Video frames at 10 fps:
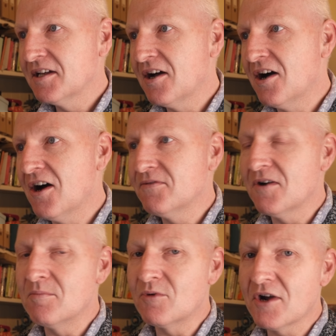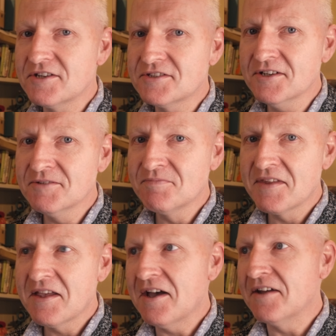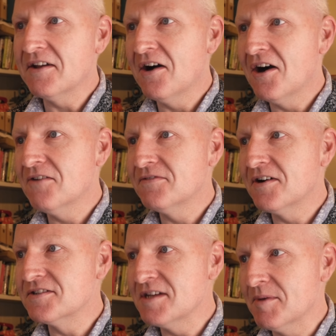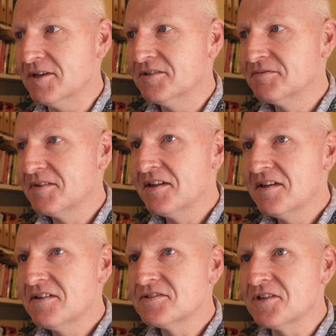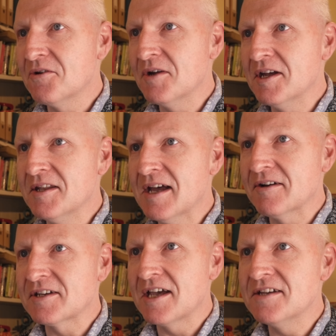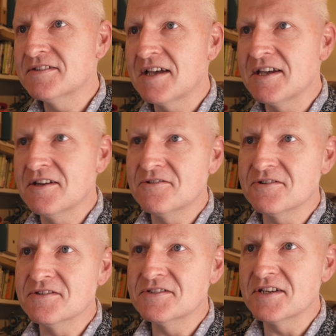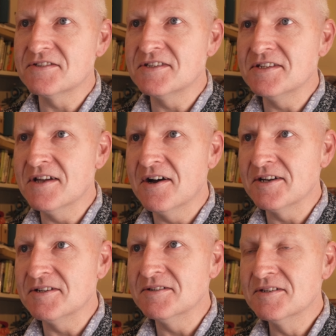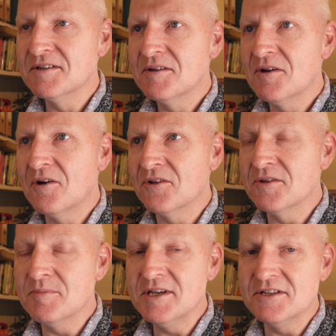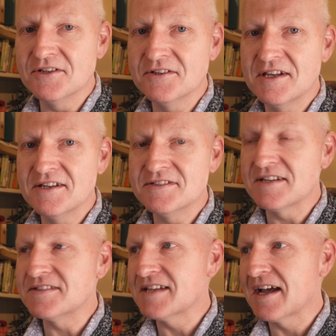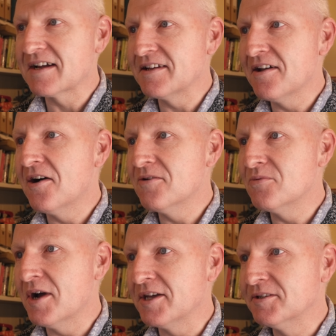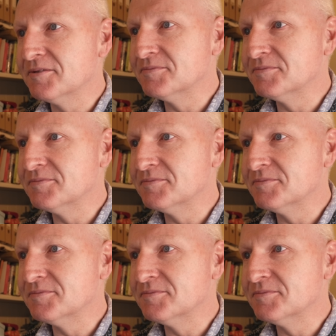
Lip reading: Half are brighter and half are dimmer. So in our case, 869 on the median is exactly halfway.